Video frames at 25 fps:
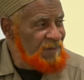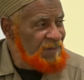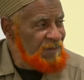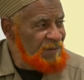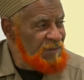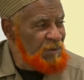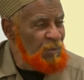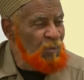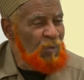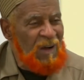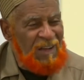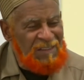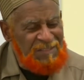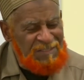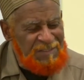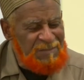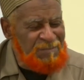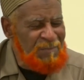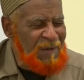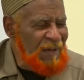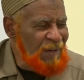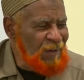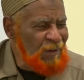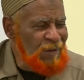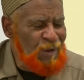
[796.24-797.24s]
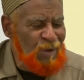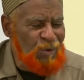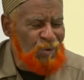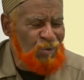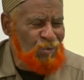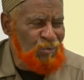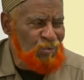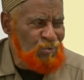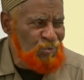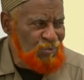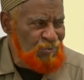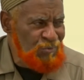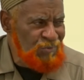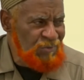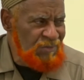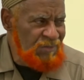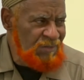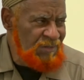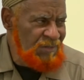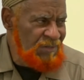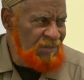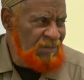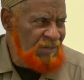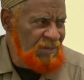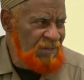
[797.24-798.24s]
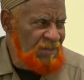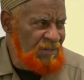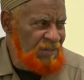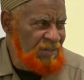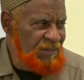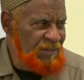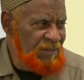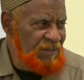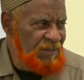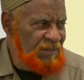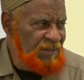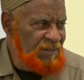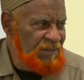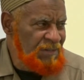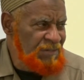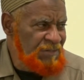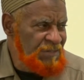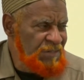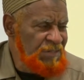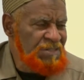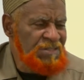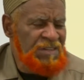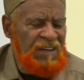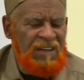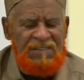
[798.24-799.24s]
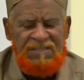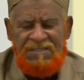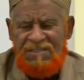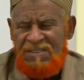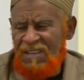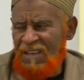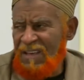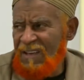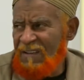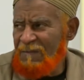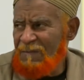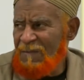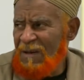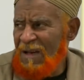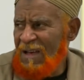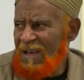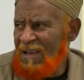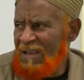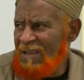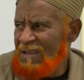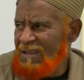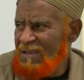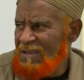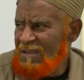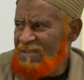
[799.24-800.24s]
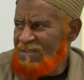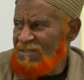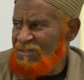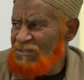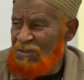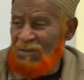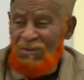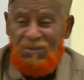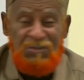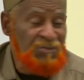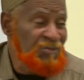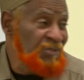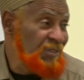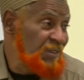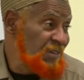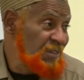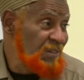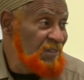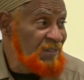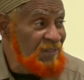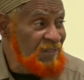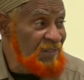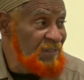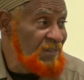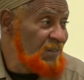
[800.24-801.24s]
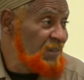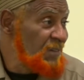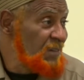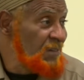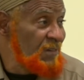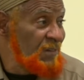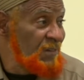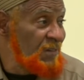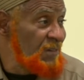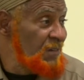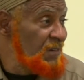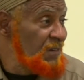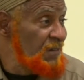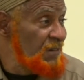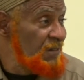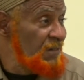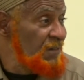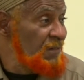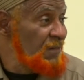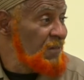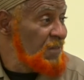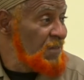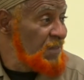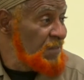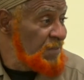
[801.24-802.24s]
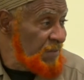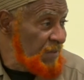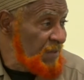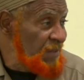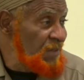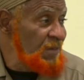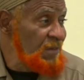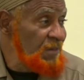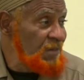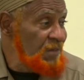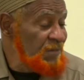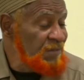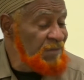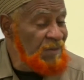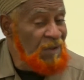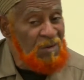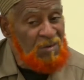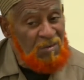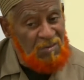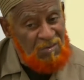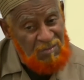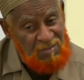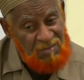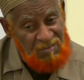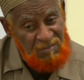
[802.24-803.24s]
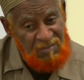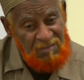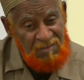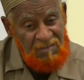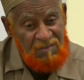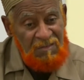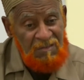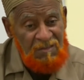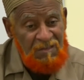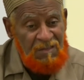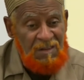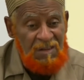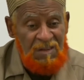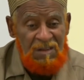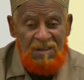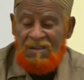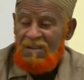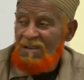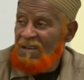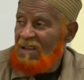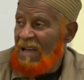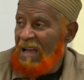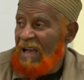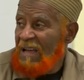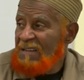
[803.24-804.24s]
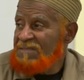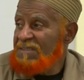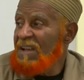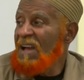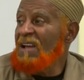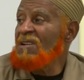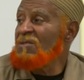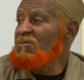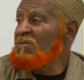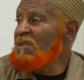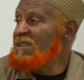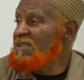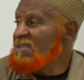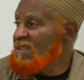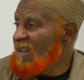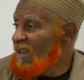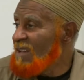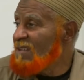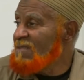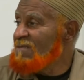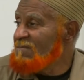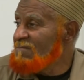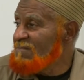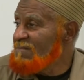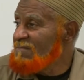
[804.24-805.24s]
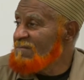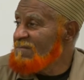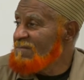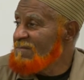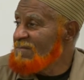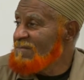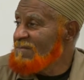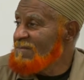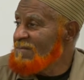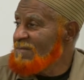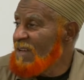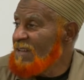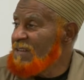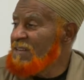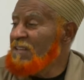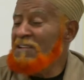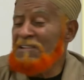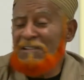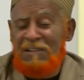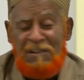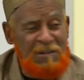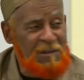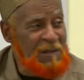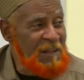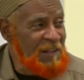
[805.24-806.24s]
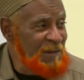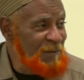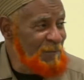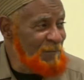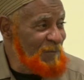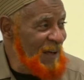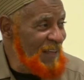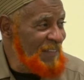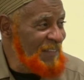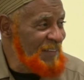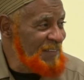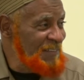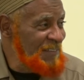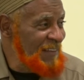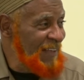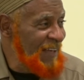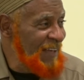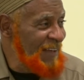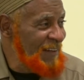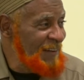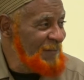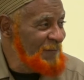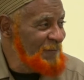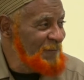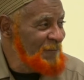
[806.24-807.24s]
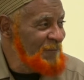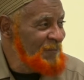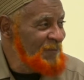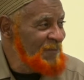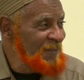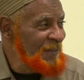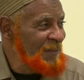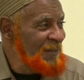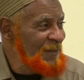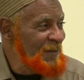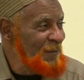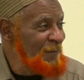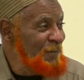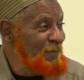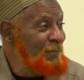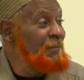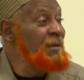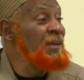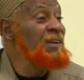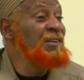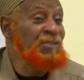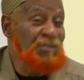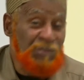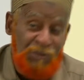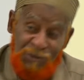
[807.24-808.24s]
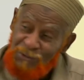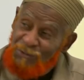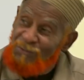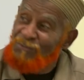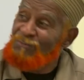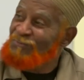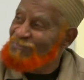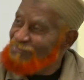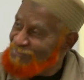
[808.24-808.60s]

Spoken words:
She washes my clothes. She takes care of my children. You see? So I tolerate that. And then the brother said, me too.